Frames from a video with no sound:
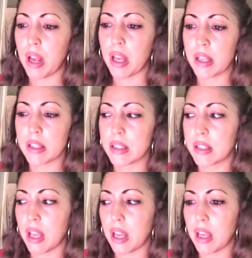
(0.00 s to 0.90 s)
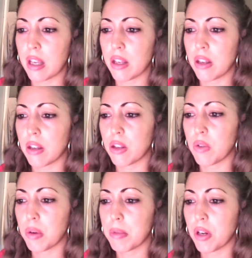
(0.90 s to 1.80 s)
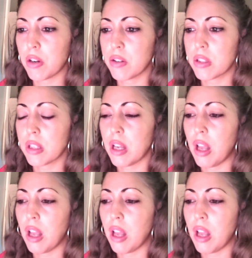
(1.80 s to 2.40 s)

as a nurse.